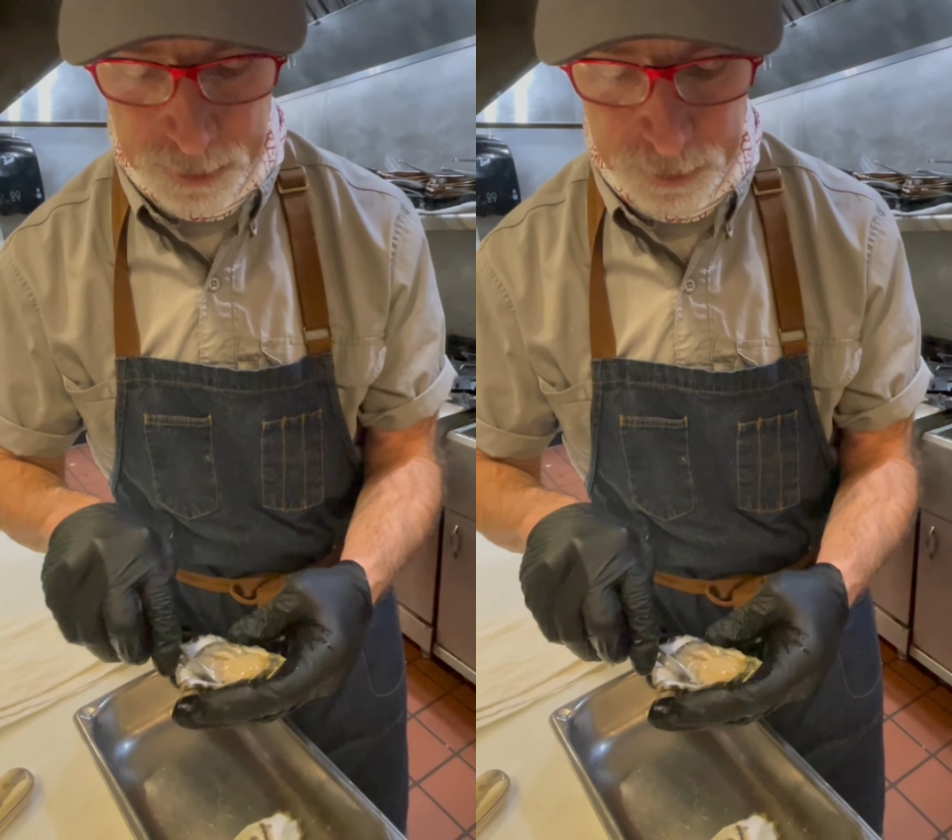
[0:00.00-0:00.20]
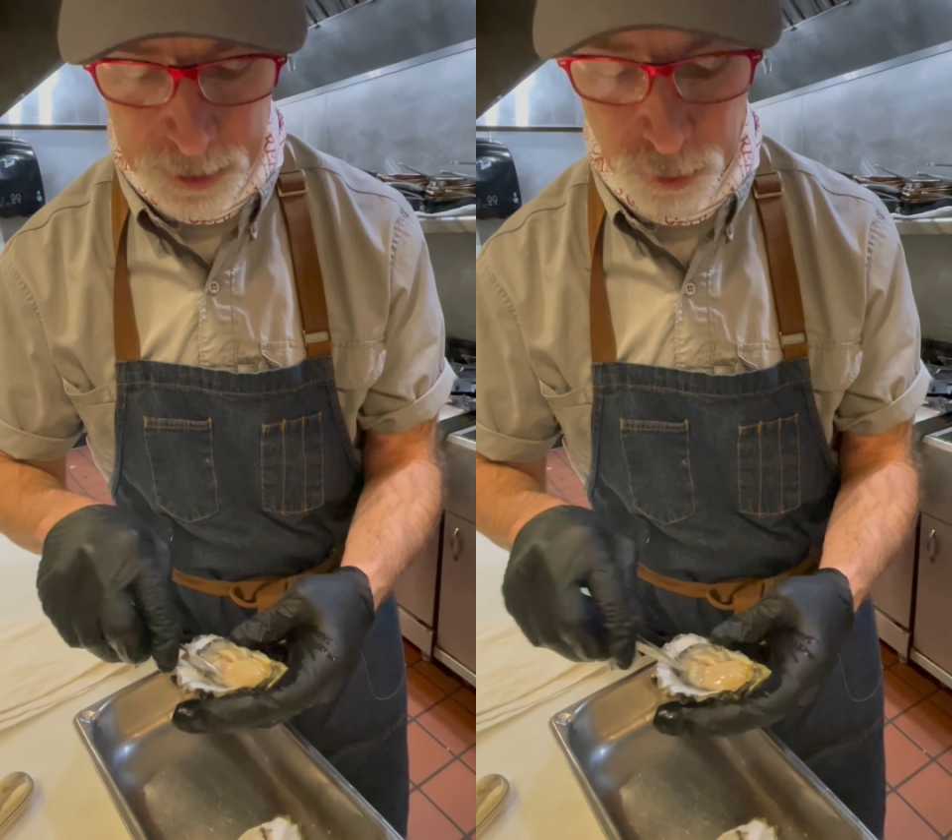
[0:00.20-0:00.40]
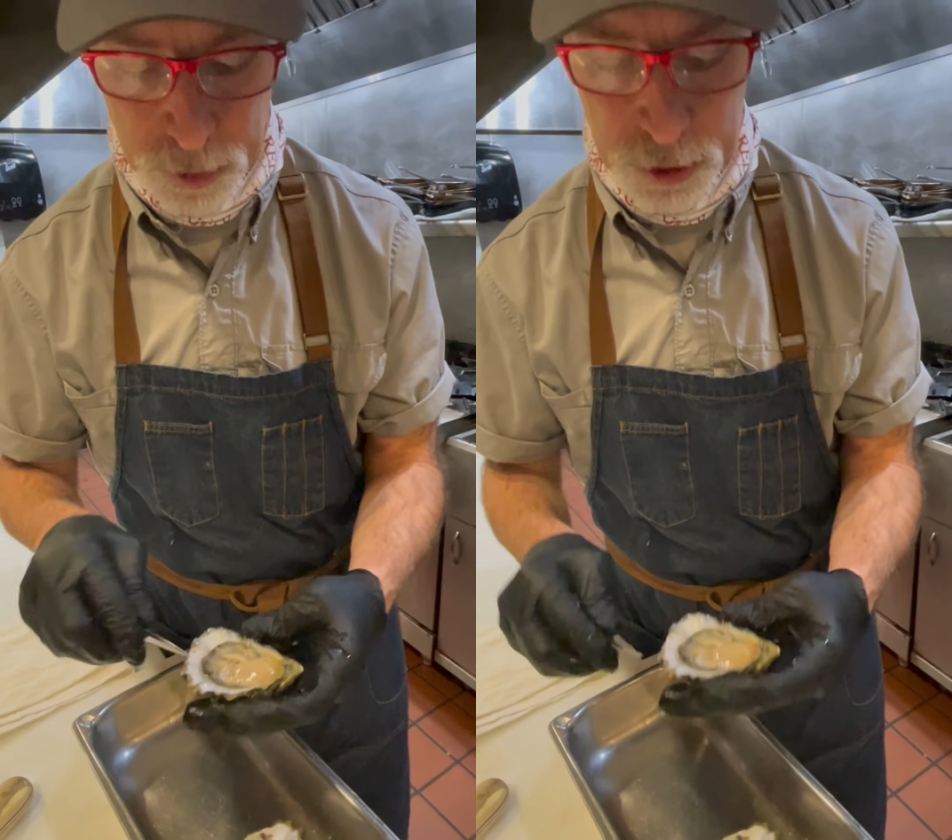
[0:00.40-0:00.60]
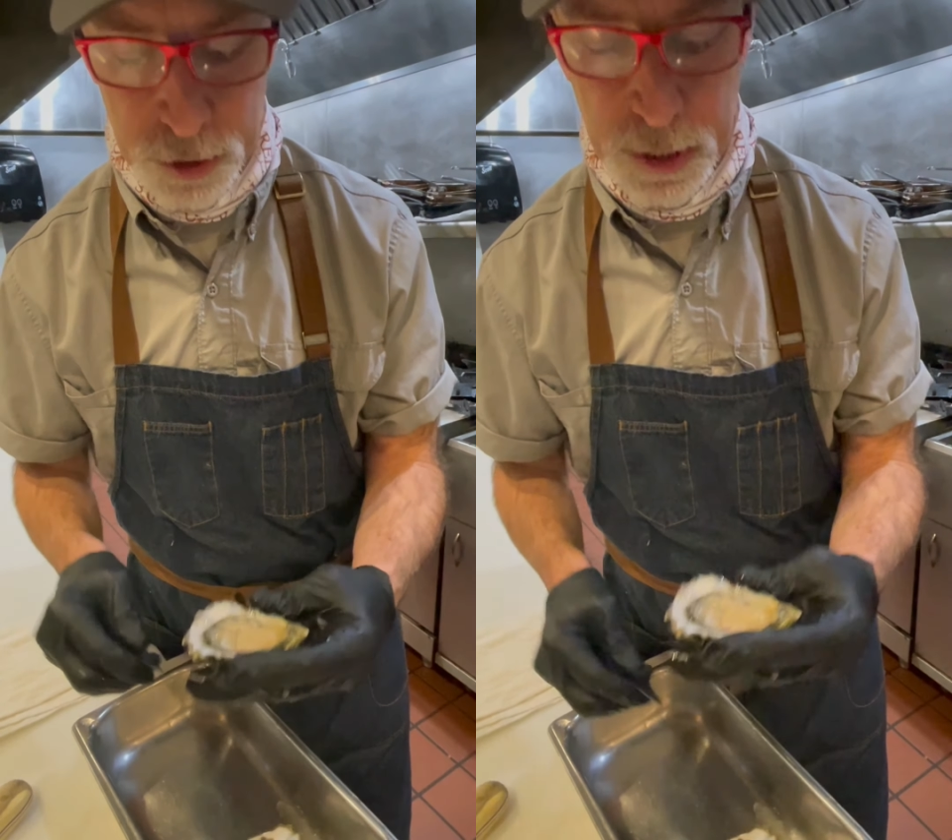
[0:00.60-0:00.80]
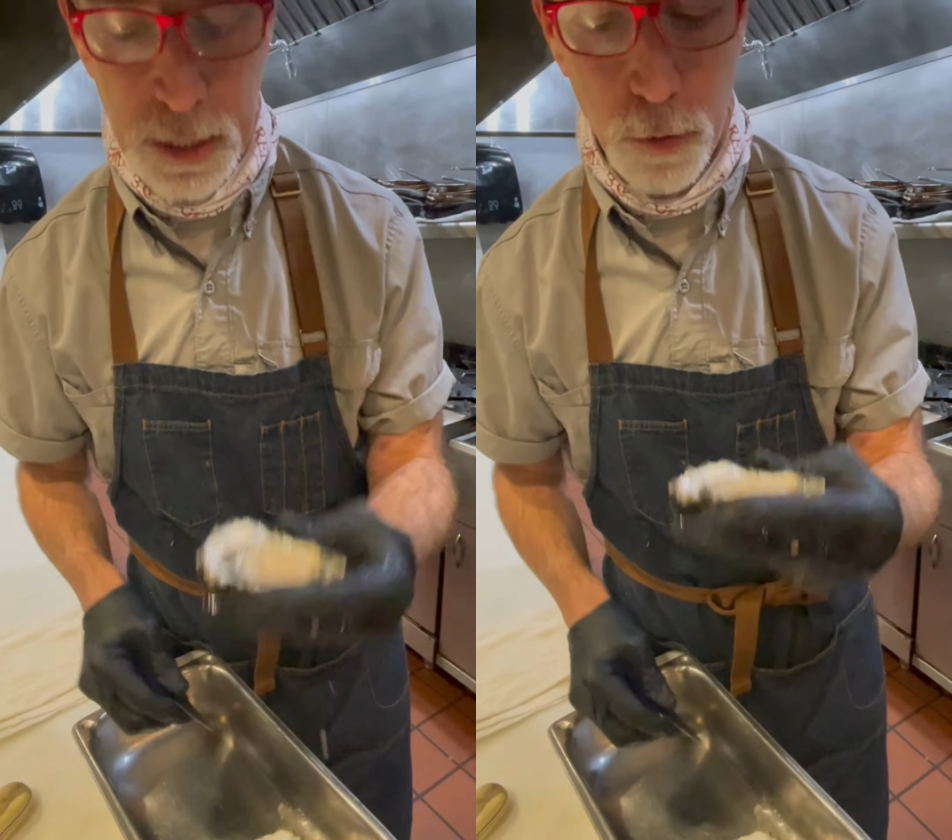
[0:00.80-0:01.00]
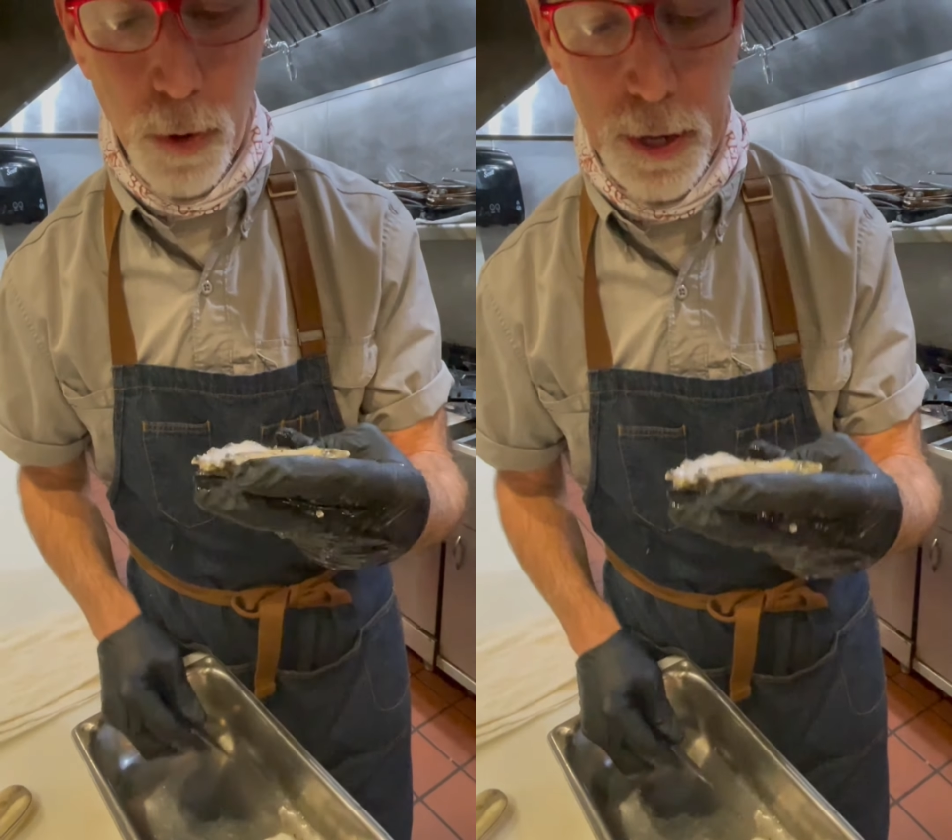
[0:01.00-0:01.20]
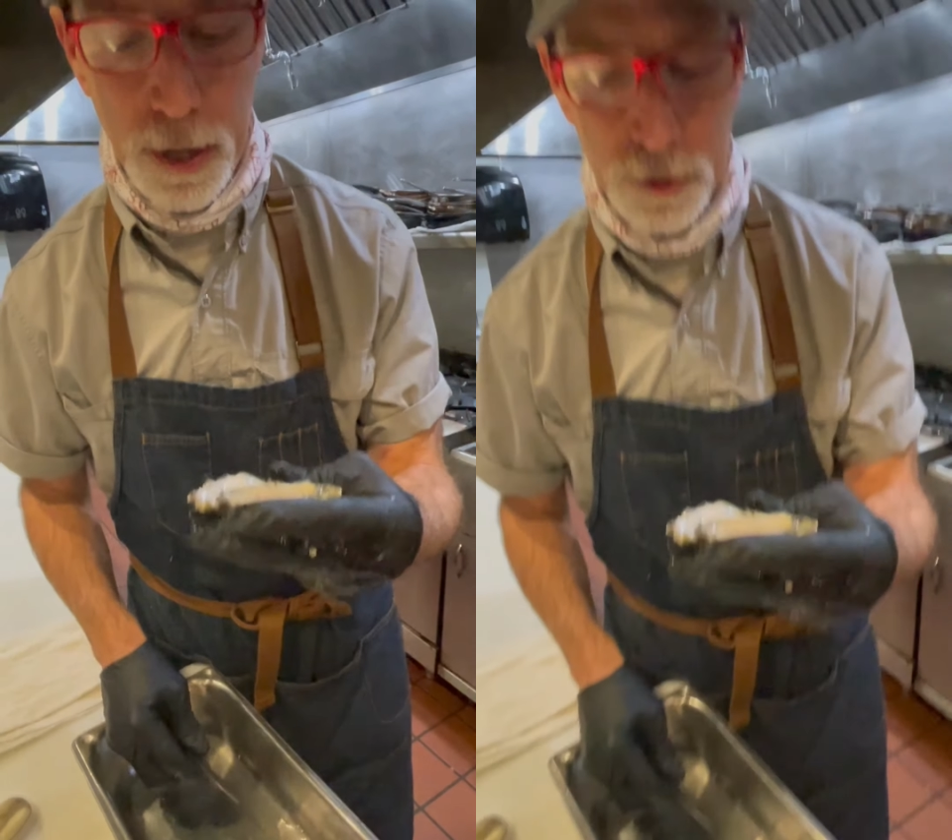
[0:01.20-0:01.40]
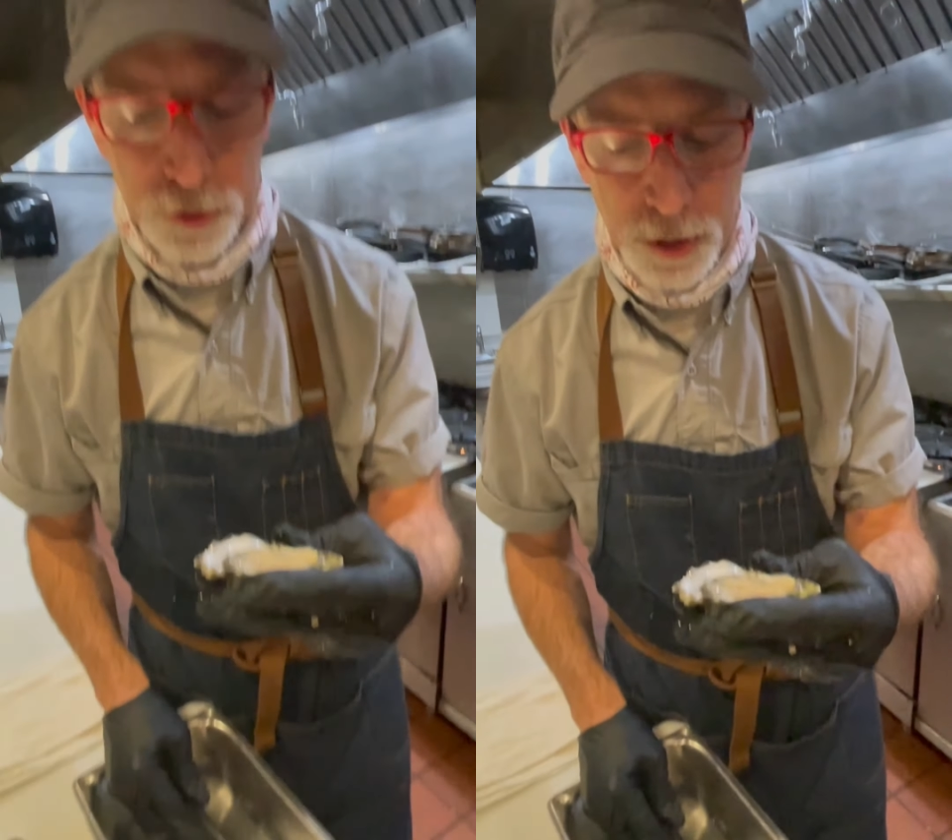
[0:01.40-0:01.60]
then you could just eat it right out
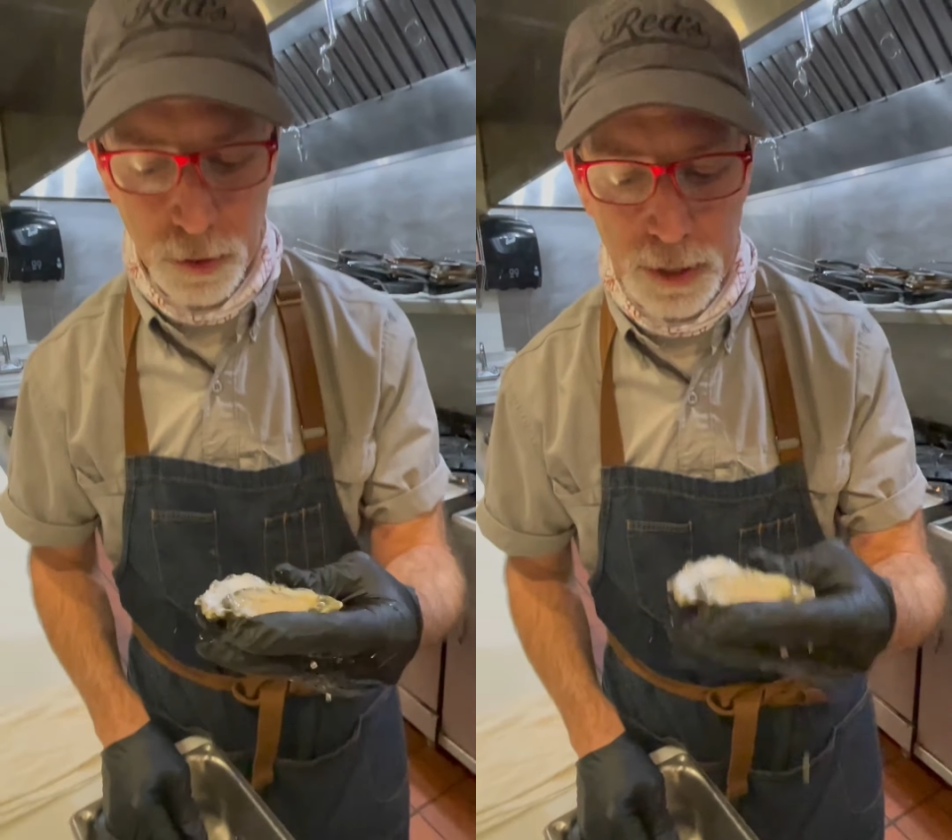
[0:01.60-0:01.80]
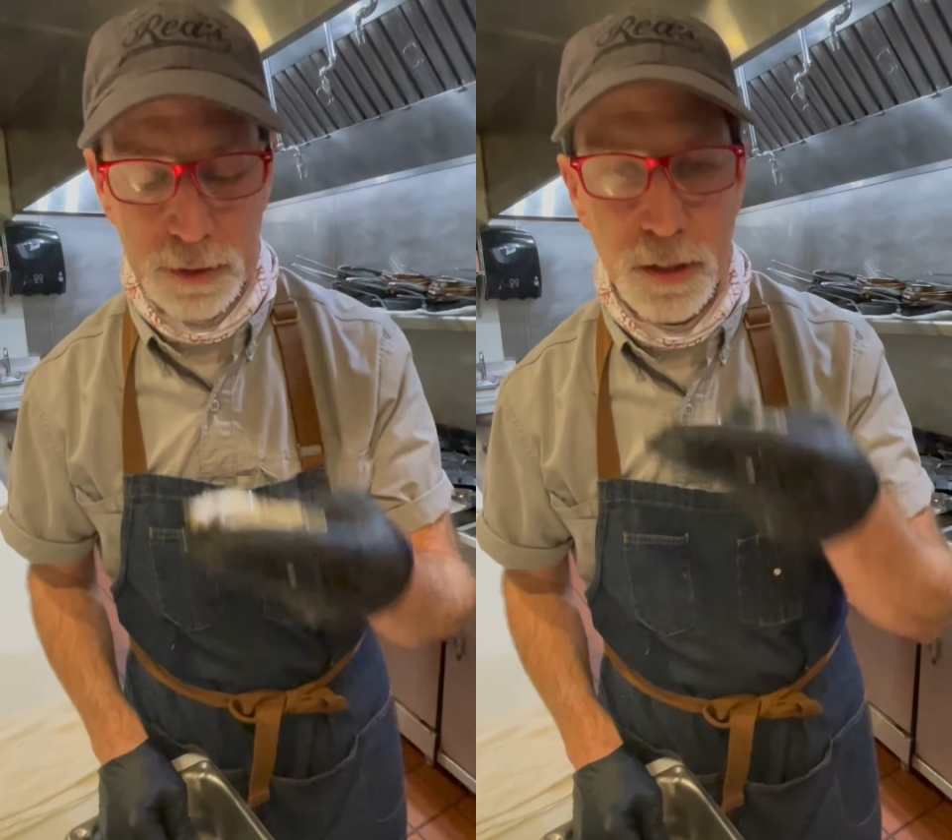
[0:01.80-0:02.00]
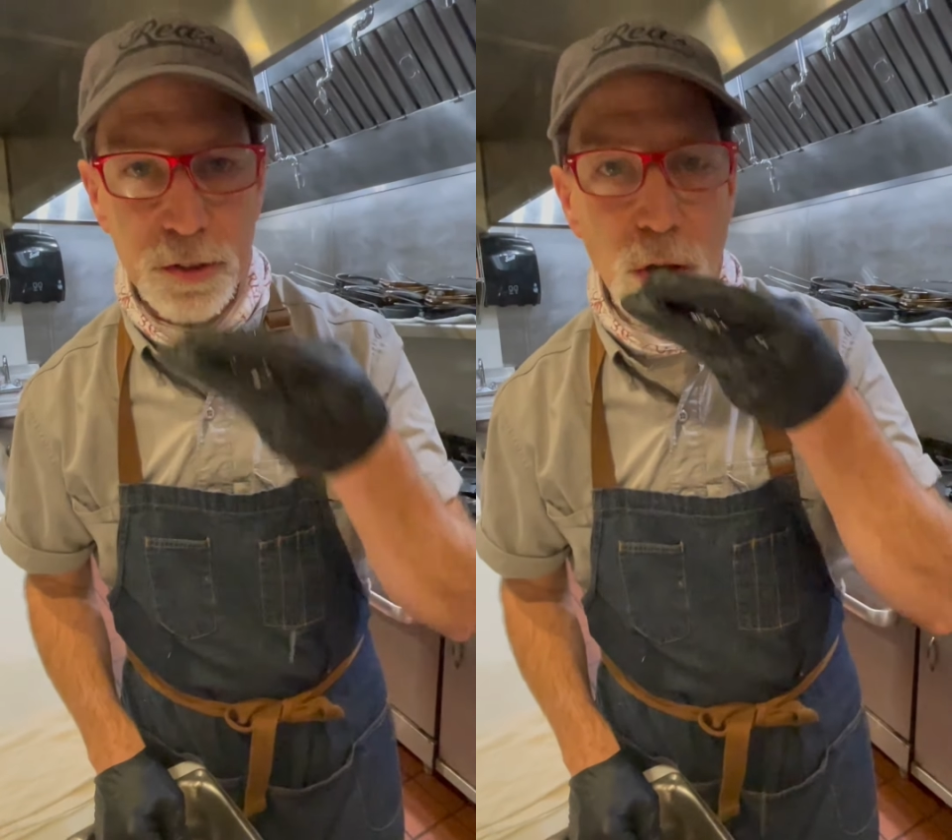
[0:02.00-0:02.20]
of the shell like this.